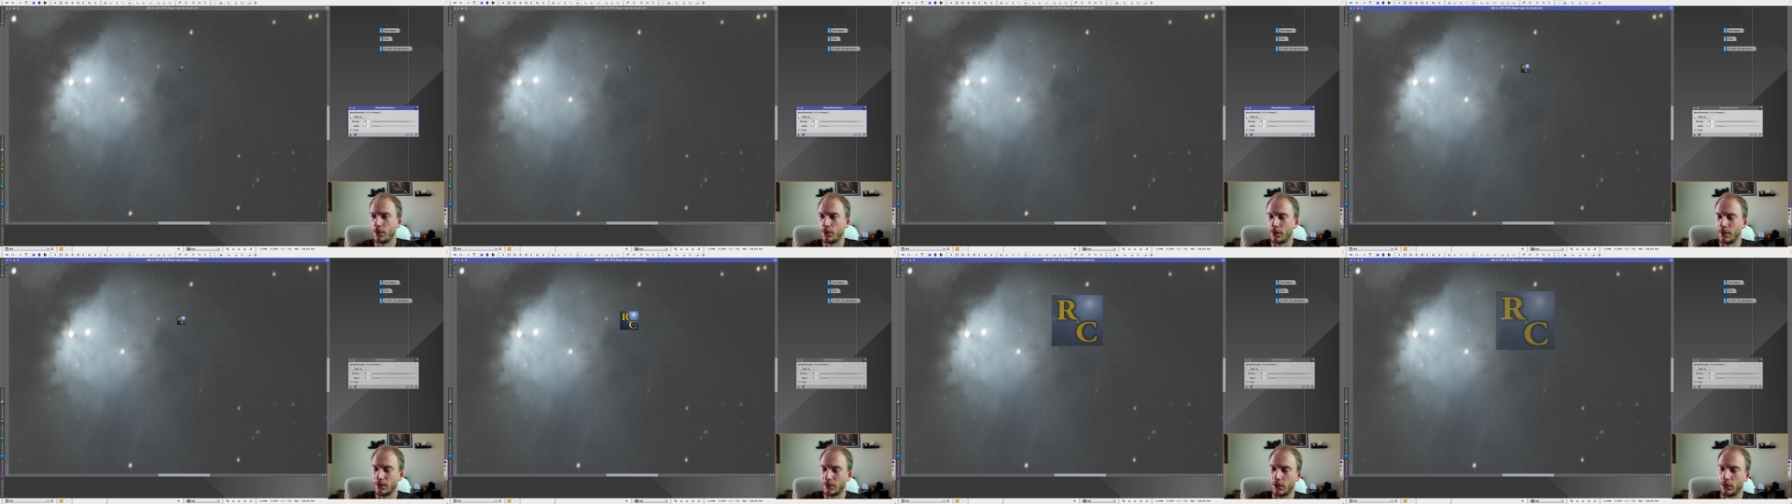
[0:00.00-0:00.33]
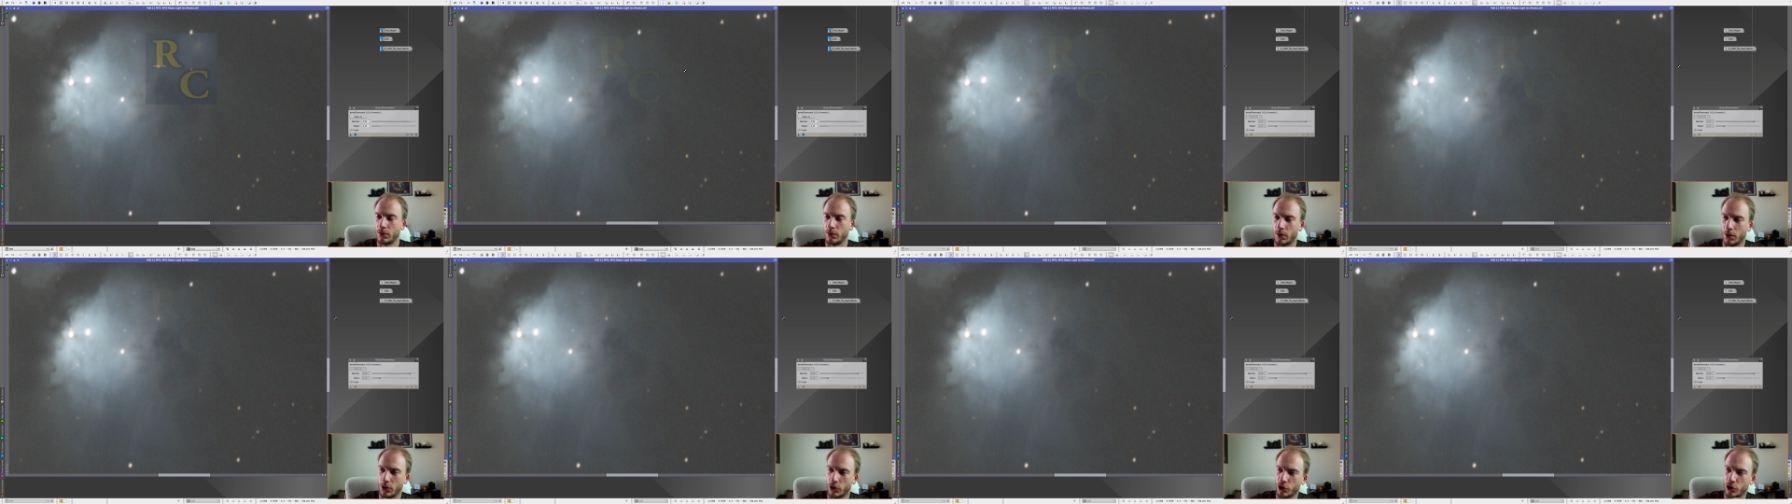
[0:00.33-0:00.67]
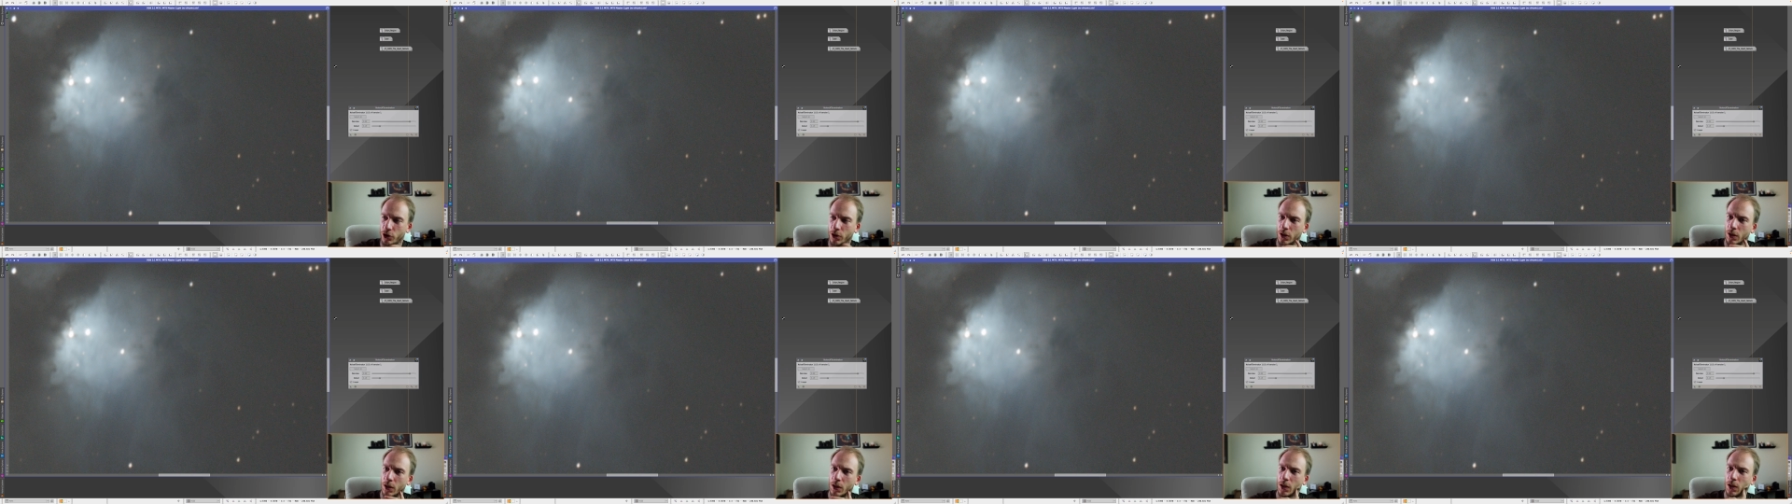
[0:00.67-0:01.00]
it's not
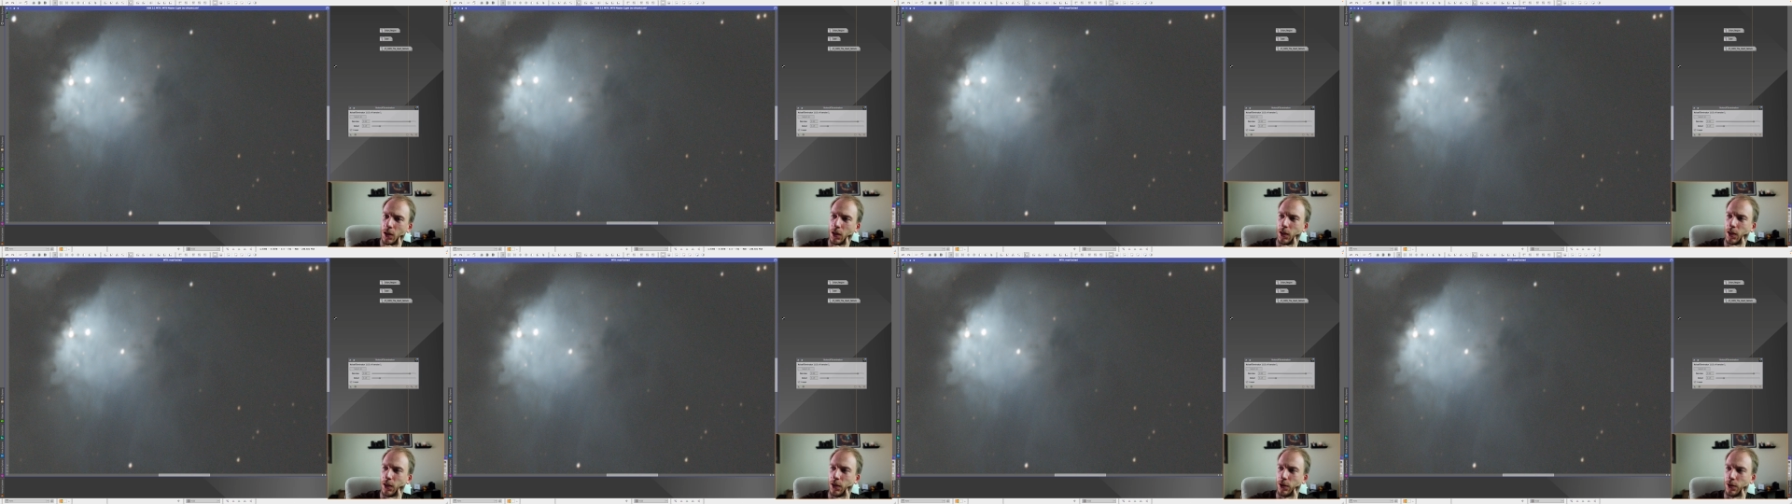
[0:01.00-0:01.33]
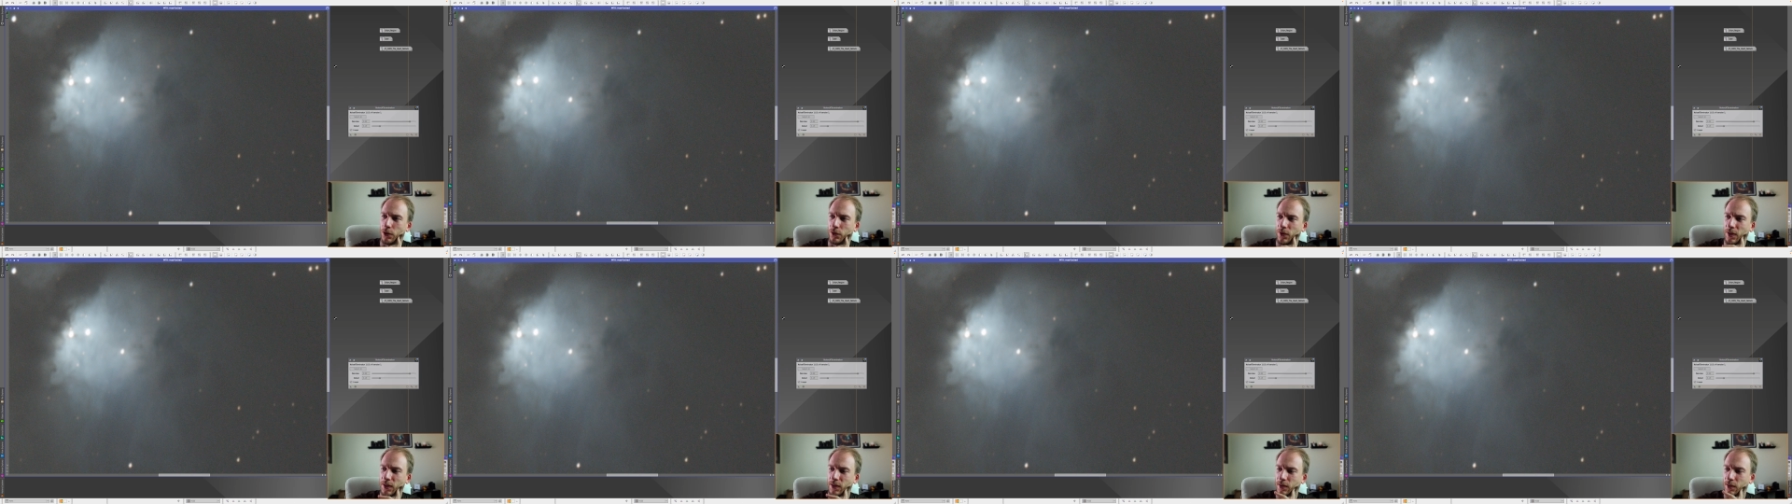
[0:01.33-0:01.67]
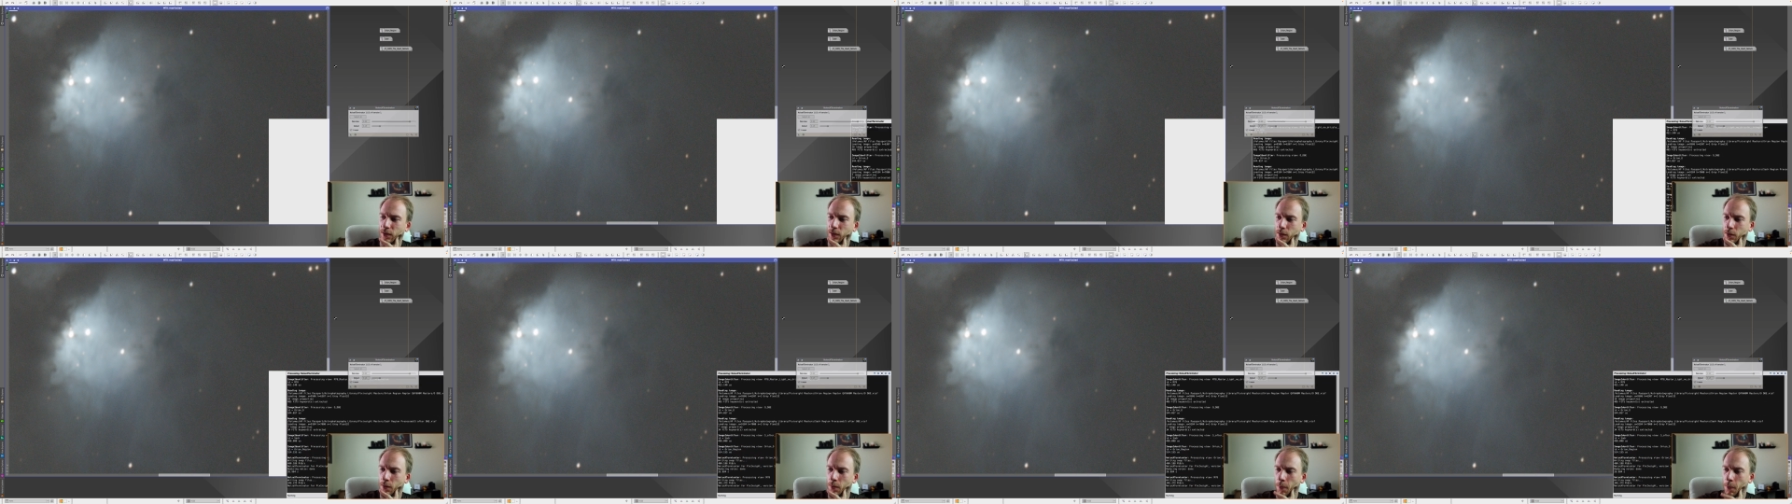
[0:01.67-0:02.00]
touched and
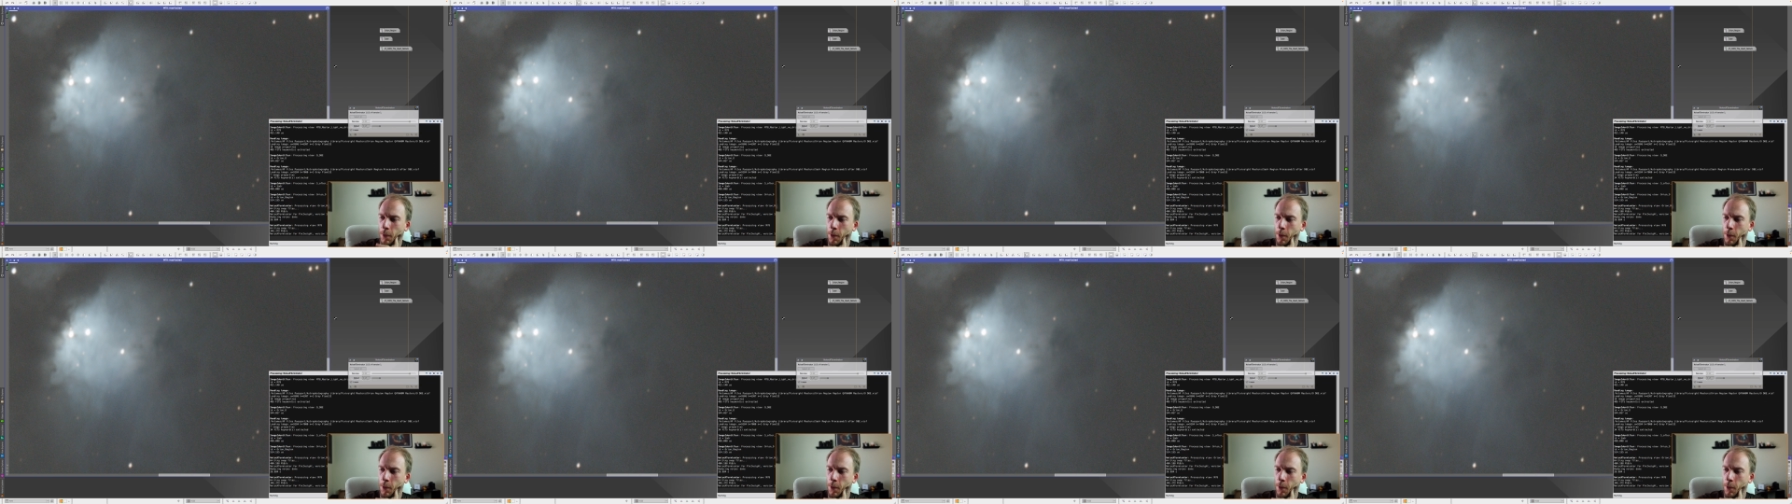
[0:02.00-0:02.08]
affected